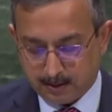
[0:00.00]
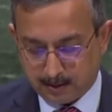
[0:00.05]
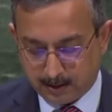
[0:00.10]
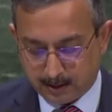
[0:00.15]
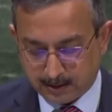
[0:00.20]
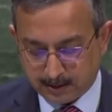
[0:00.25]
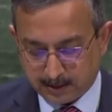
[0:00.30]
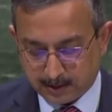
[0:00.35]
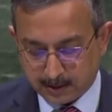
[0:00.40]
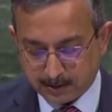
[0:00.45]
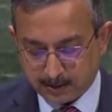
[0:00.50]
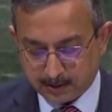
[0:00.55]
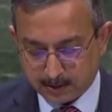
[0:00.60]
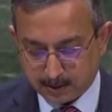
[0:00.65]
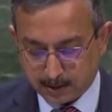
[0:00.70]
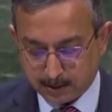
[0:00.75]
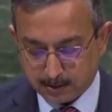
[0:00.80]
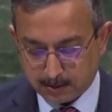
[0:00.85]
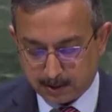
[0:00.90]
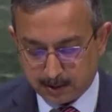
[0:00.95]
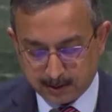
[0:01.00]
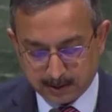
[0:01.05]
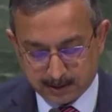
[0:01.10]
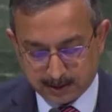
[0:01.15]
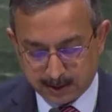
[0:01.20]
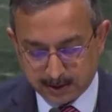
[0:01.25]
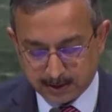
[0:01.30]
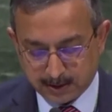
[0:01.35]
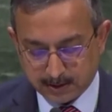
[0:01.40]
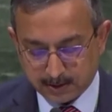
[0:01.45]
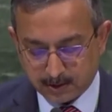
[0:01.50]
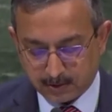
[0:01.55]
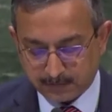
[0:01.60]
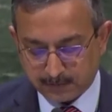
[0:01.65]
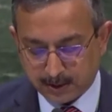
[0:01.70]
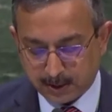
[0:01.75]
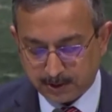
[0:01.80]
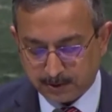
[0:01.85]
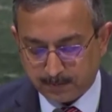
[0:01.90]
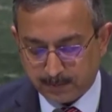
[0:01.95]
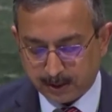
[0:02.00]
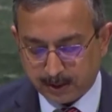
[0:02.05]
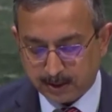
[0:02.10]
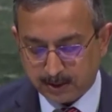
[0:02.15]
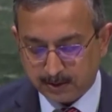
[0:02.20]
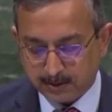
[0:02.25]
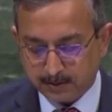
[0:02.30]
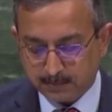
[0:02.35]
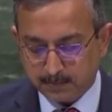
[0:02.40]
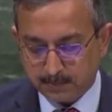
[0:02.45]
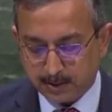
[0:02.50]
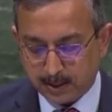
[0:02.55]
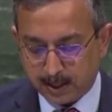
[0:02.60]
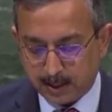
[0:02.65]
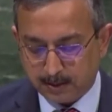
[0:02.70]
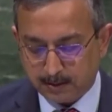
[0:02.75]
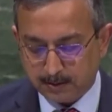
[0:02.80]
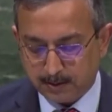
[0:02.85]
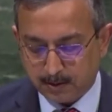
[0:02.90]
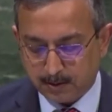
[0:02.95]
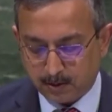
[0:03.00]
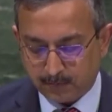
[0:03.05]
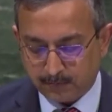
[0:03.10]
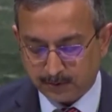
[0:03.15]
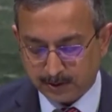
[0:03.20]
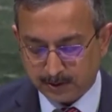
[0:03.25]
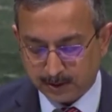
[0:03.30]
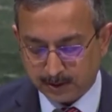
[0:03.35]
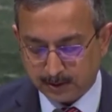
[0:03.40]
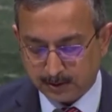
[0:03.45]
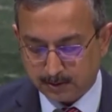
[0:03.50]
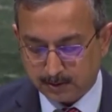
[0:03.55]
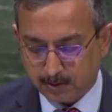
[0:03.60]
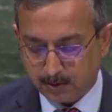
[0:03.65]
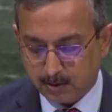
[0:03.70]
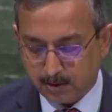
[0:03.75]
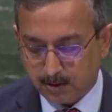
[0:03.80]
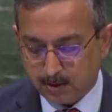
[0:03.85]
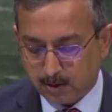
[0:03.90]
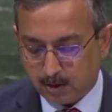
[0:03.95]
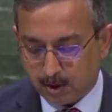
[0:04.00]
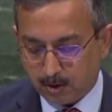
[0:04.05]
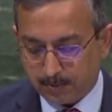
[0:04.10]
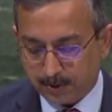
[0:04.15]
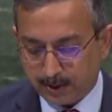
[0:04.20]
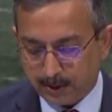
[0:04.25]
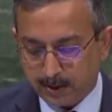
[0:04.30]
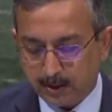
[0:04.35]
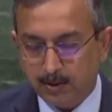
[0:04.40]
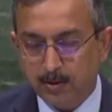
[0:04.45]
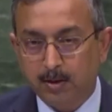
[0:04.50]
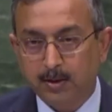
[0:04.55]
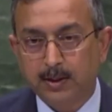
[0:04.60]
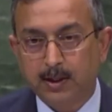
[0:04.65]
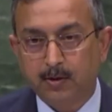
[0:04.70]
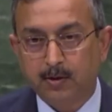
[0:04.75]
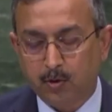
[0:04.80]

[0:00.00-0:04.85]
Instances of such mechanisms and offices operating on their